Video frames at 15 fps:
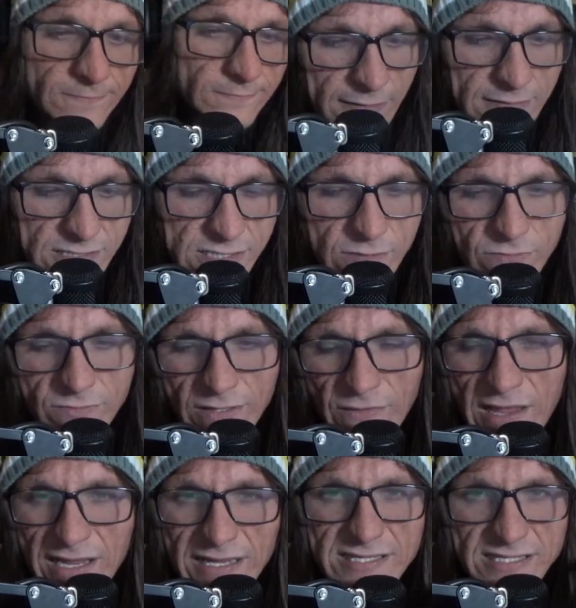So
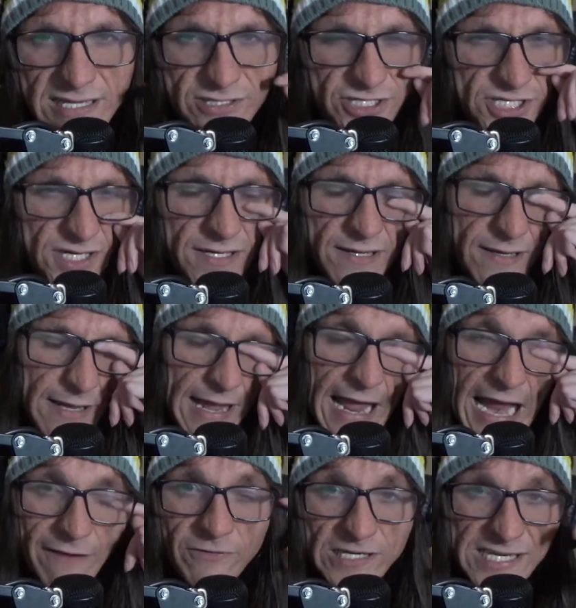like I said, she
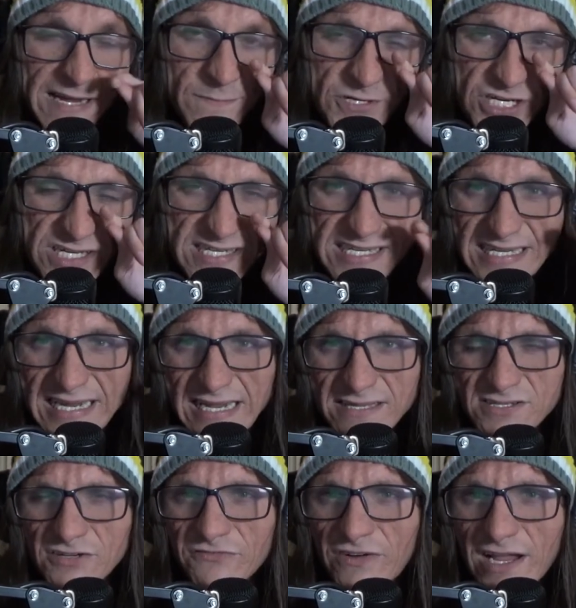Every time she sees
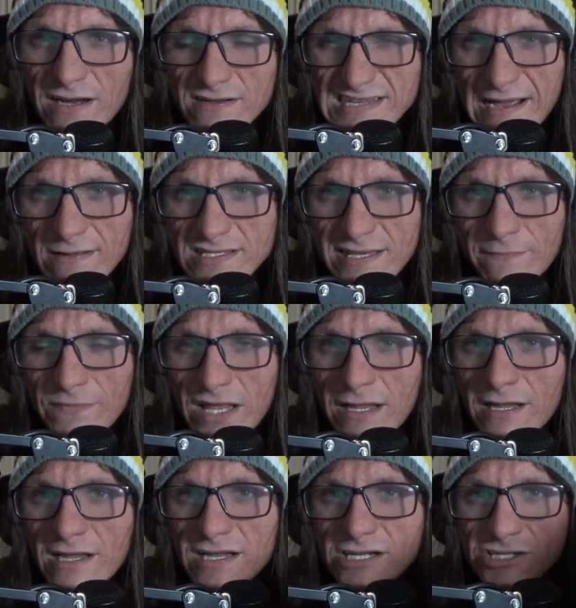or figures out something,
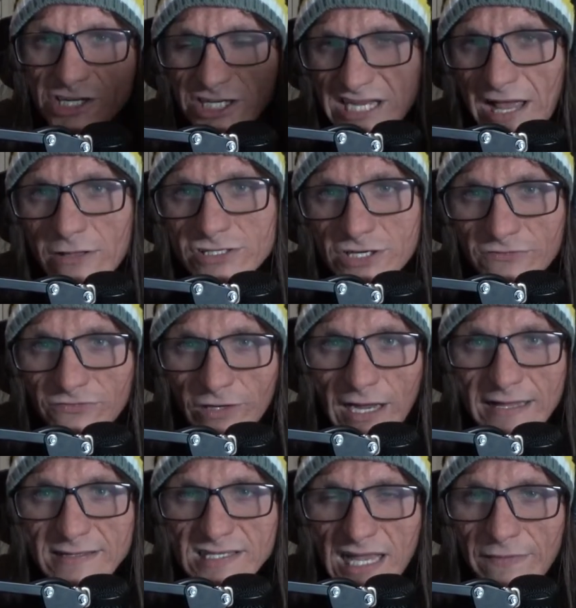she tells her
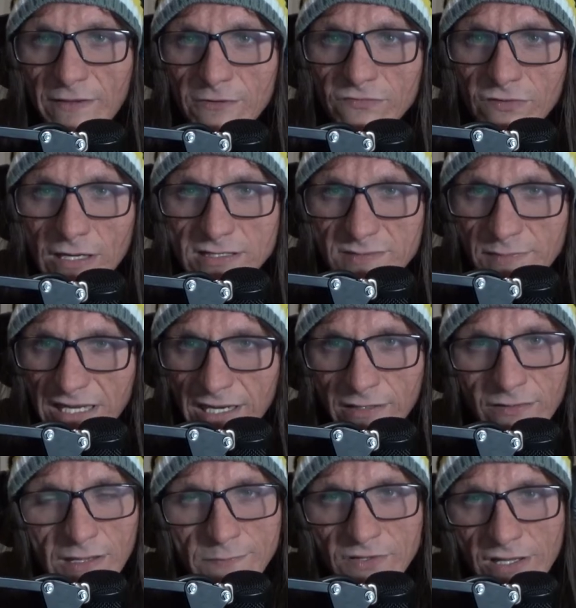friends, and their friends
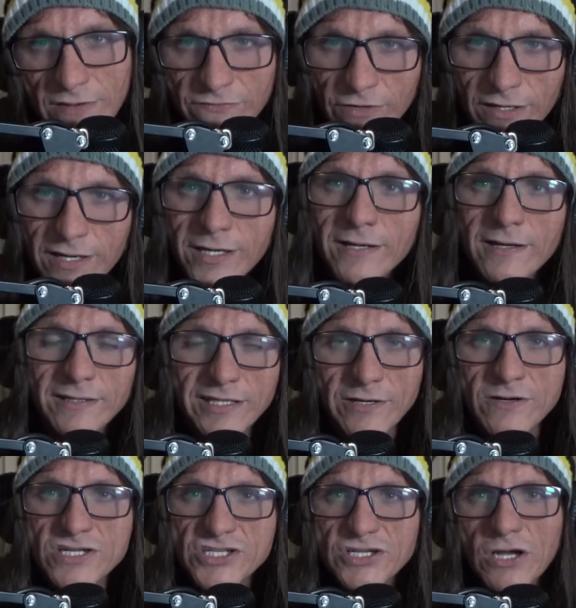immediately believe her. There
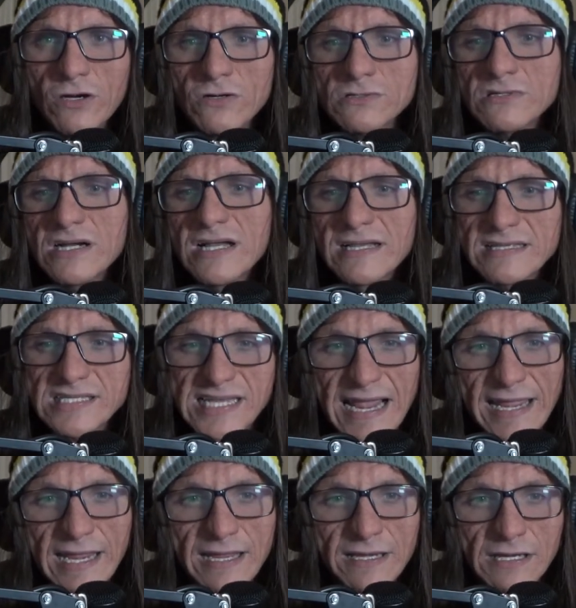is no
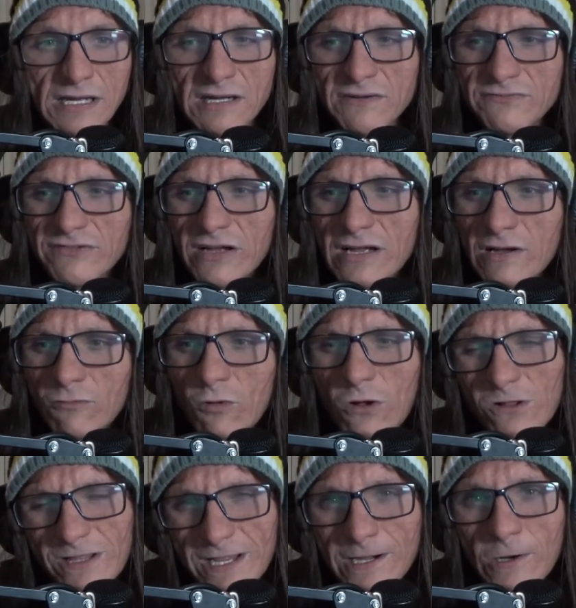second of,
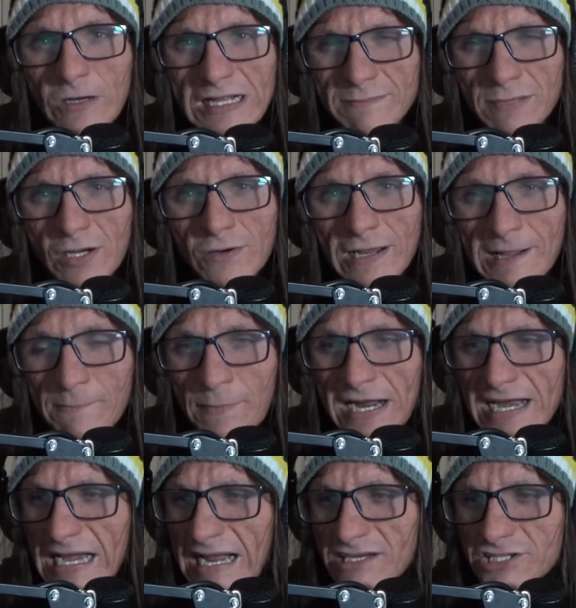well, you know what, Mona, it
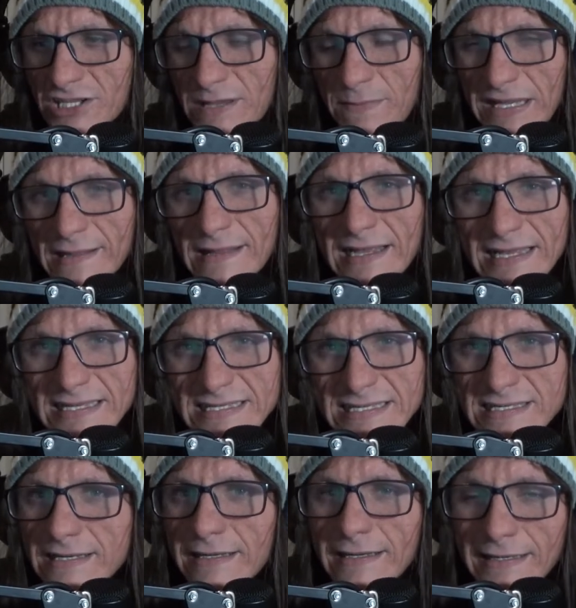might actually be this.
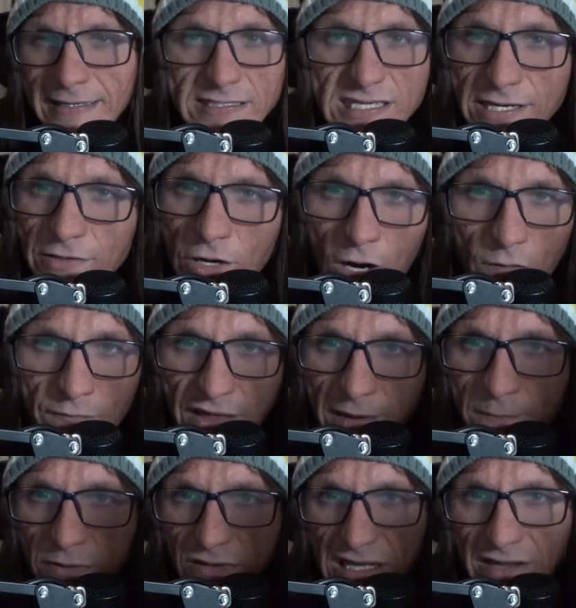It's like, no, they
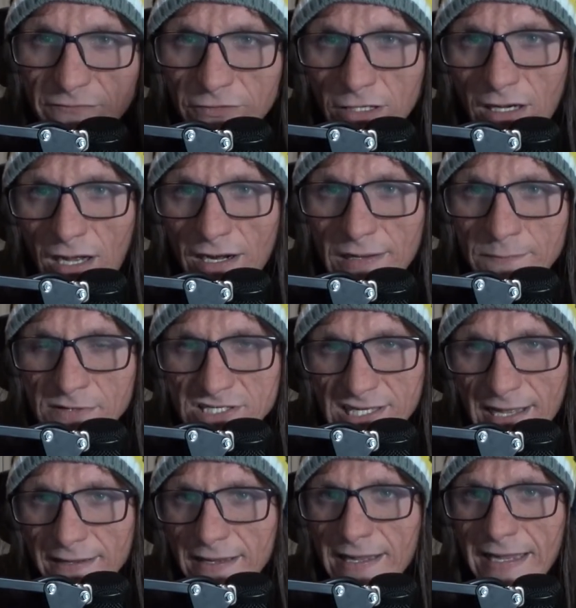believe her
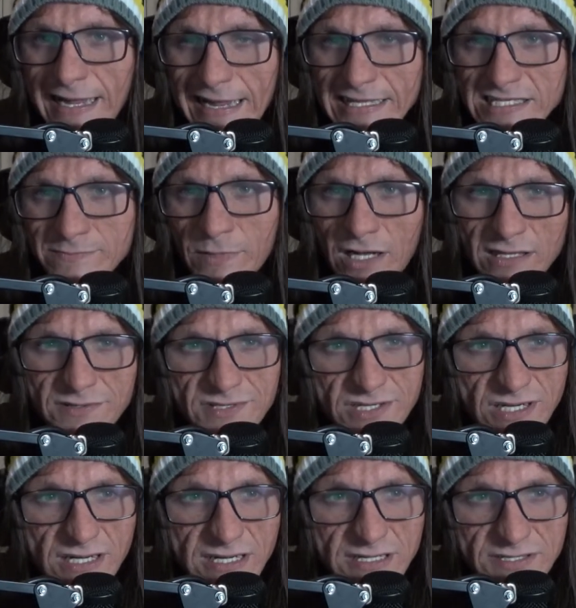100%. It's
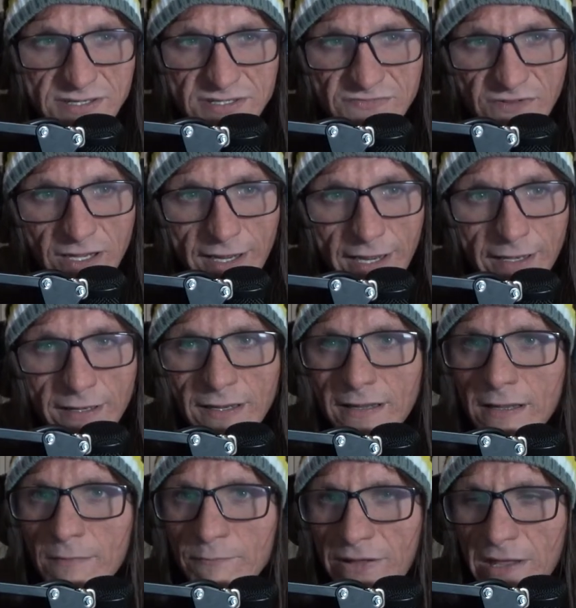monsters, it's fucking
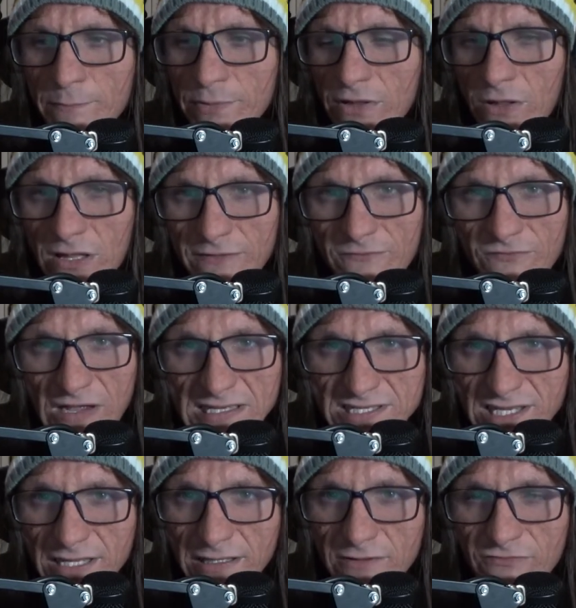people
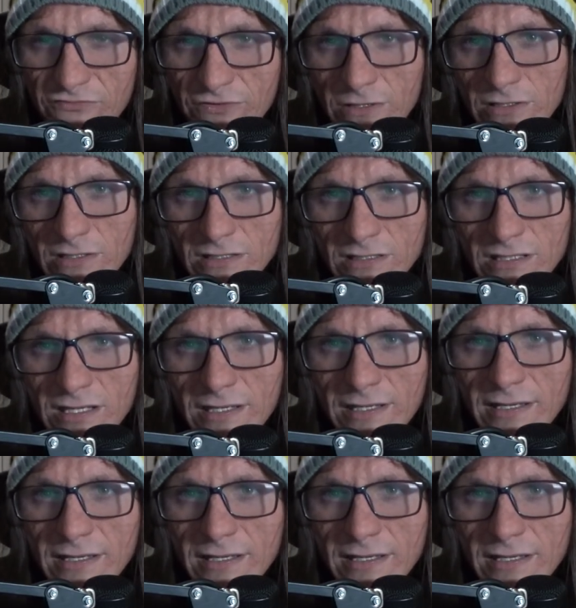infesting the food.